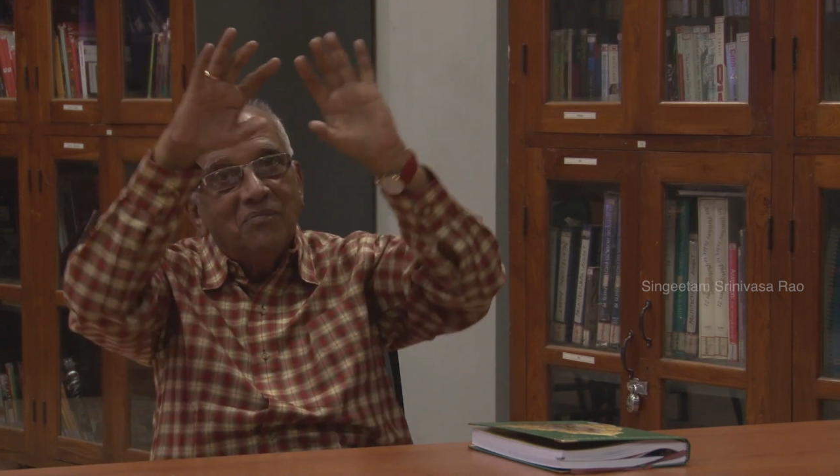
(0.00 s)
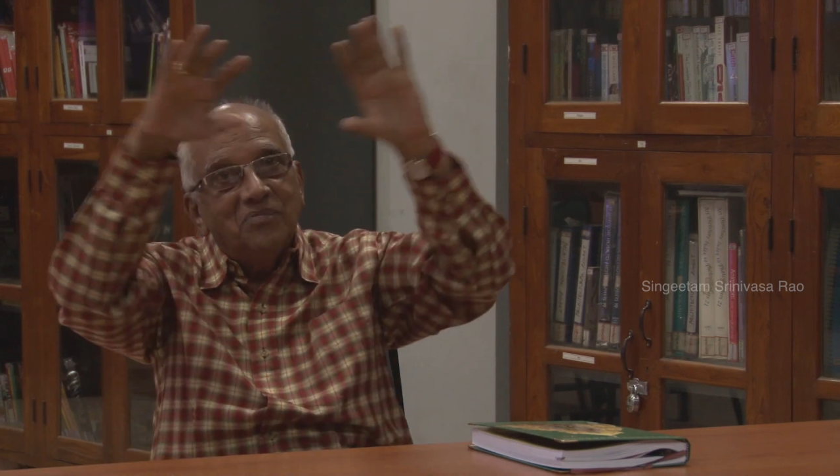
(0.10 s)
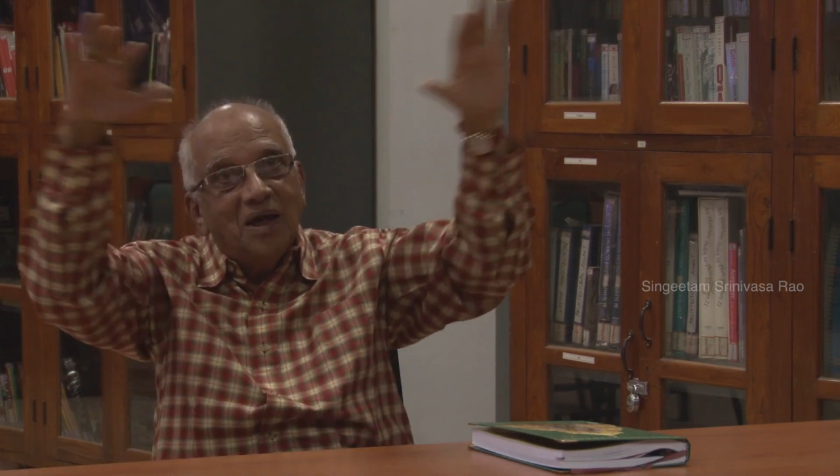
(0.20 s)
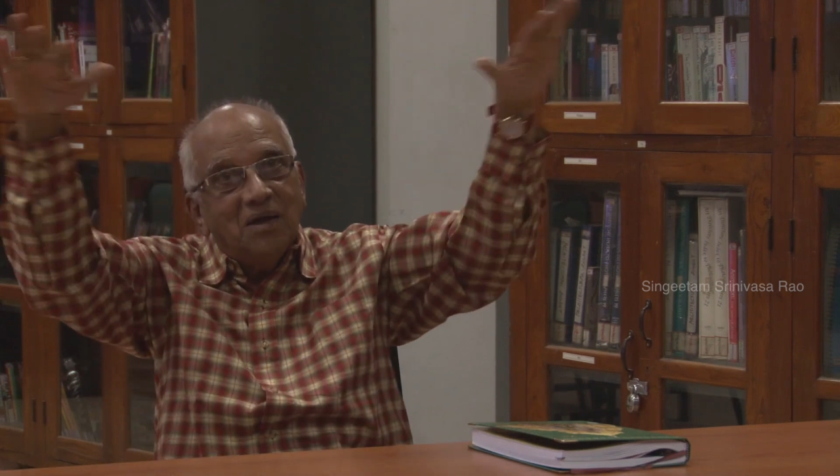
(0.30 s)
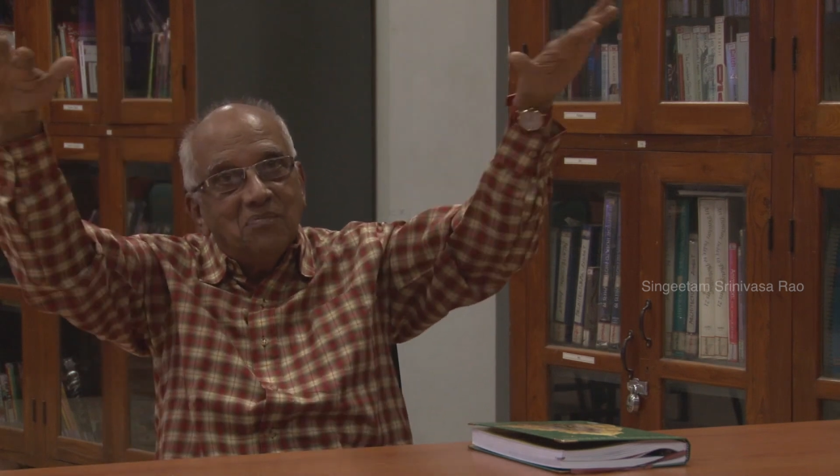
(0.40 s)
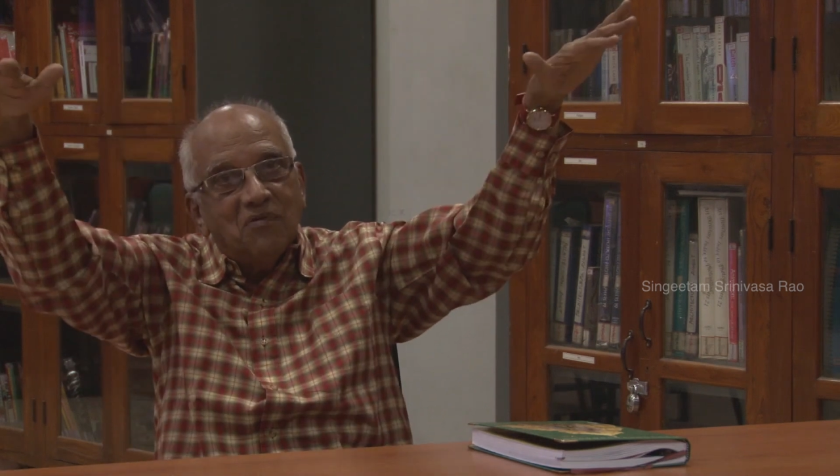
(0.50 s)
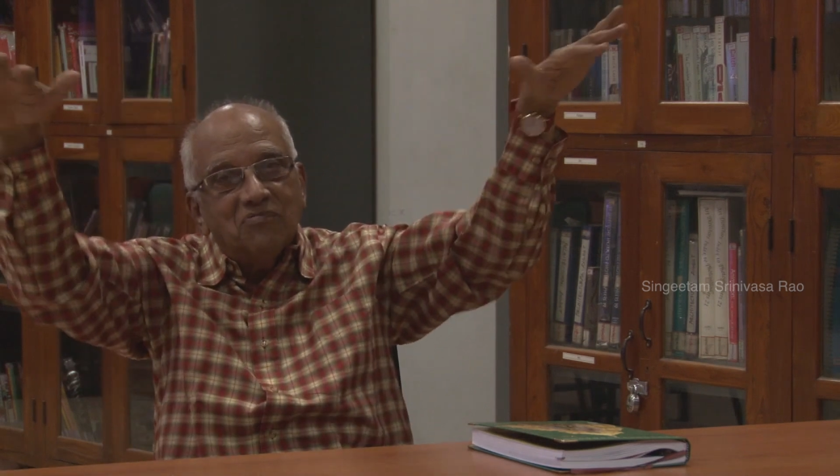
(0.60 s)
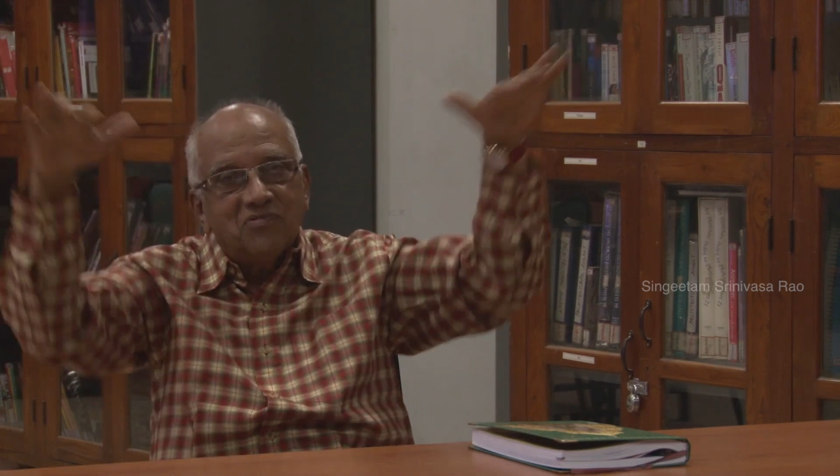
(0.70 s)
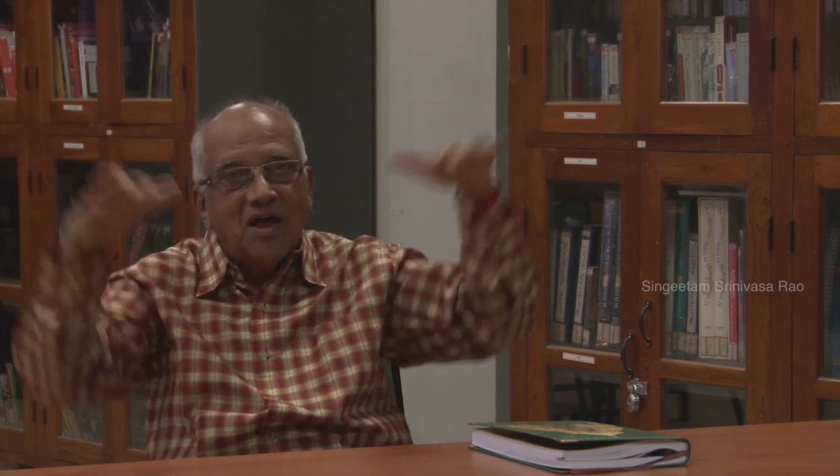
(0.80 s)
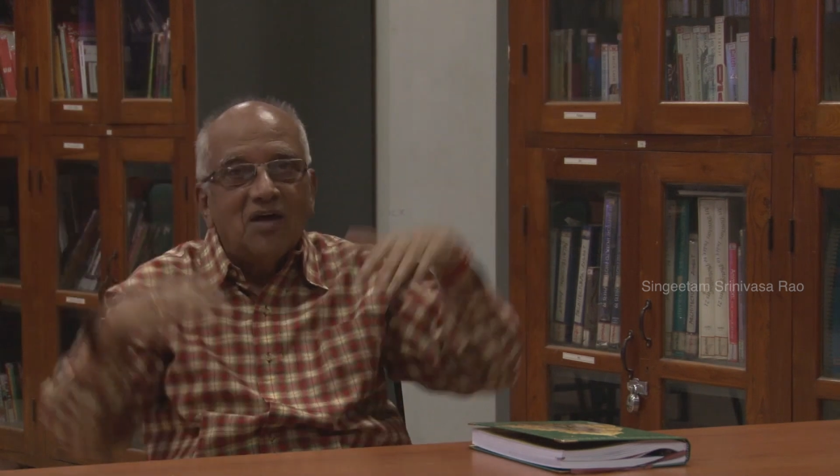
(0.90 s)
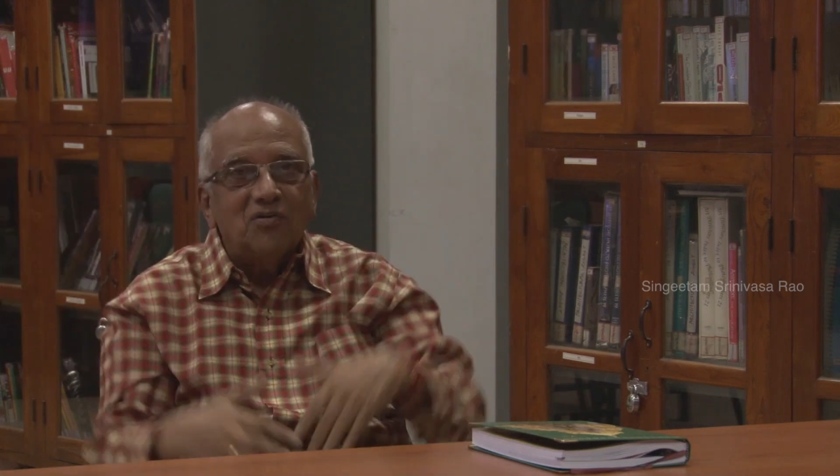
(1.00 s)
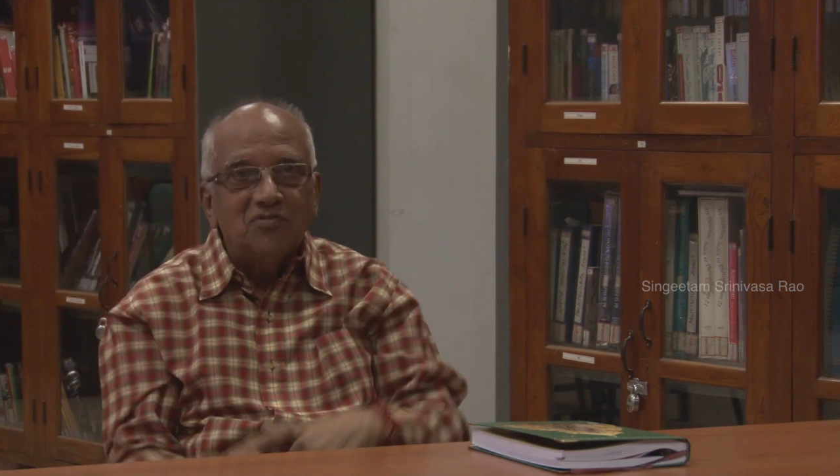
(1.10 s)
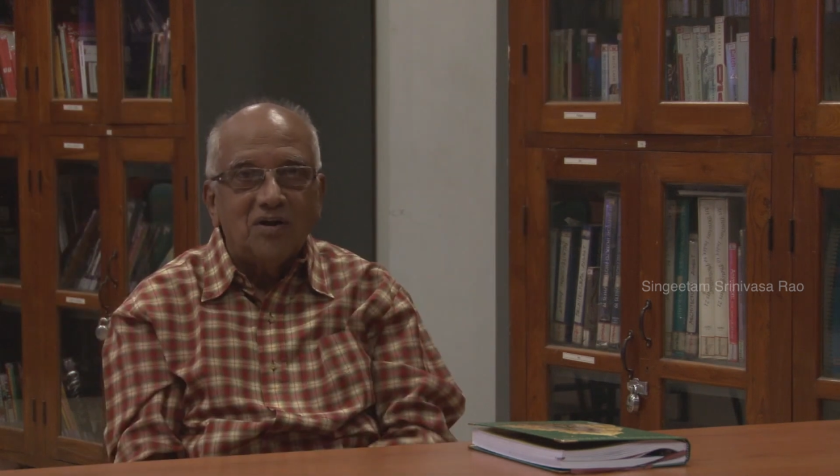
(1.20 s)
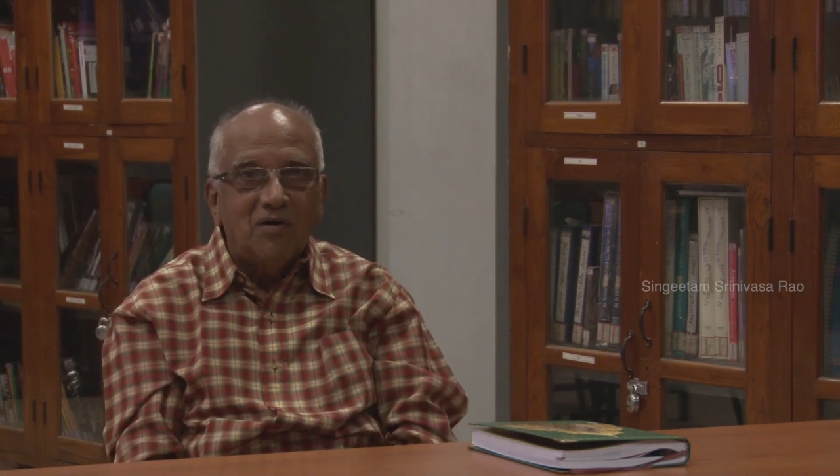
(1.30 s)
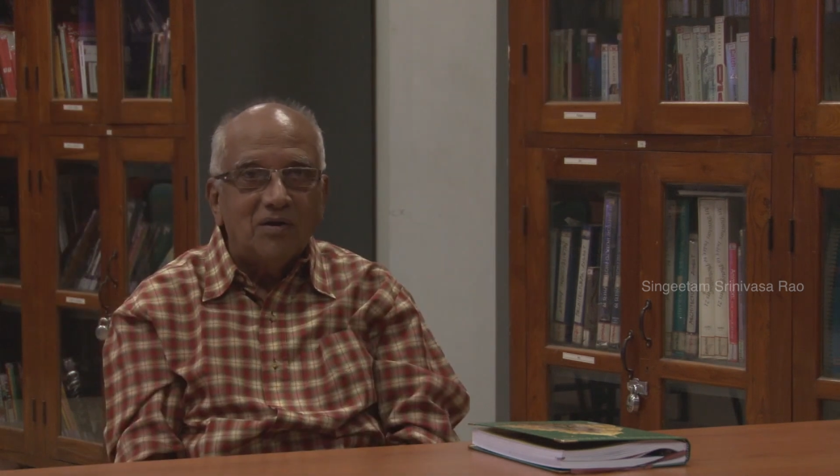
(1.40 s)
type of stars
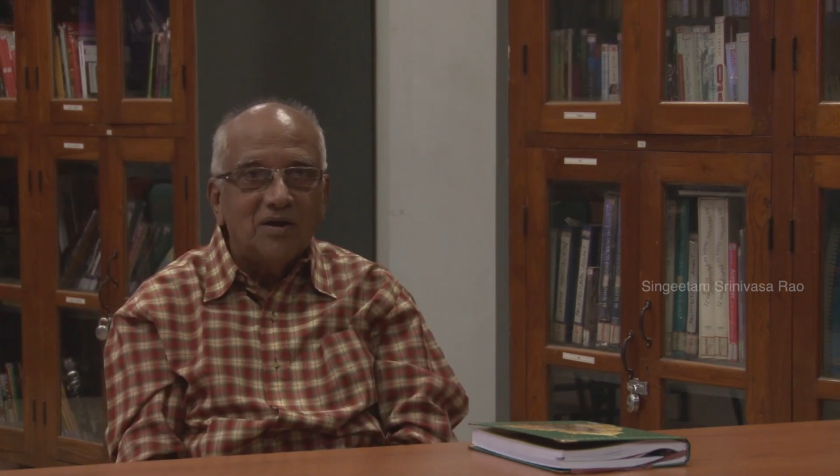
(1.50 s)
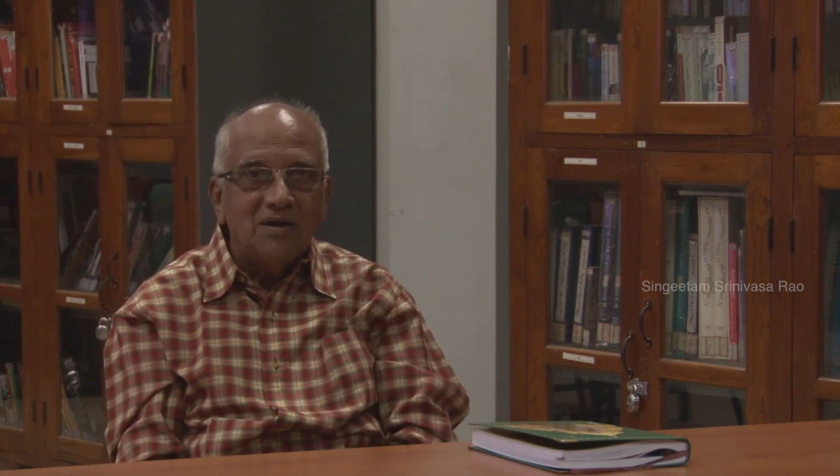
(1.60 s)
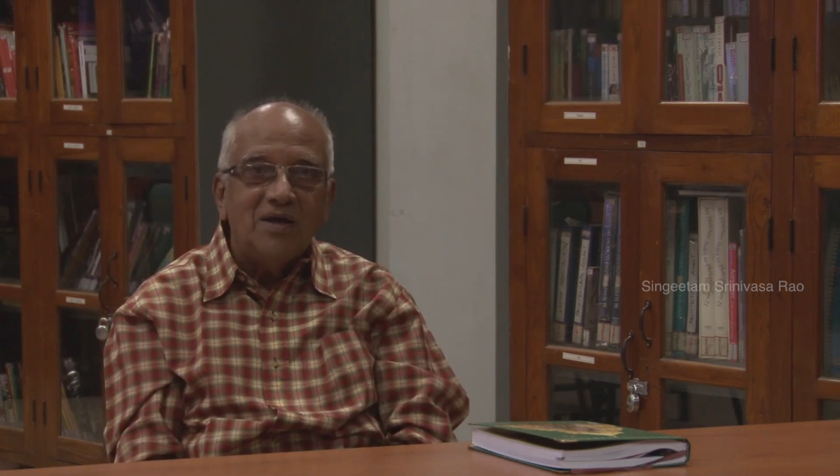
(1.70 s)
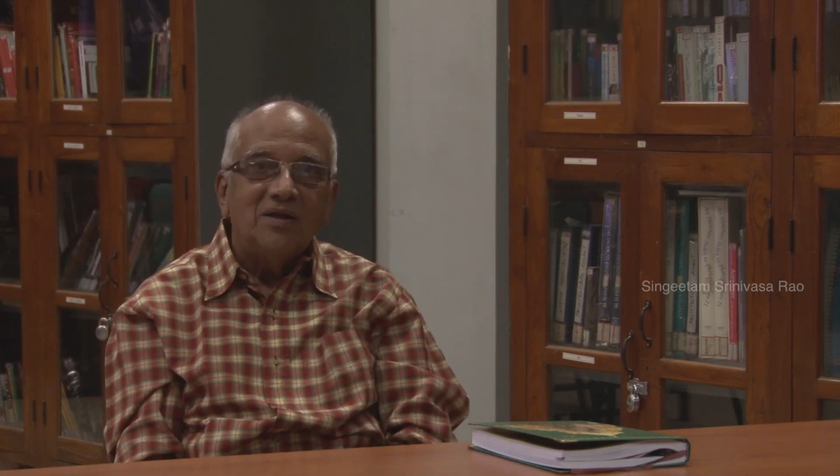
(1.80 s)
and all that.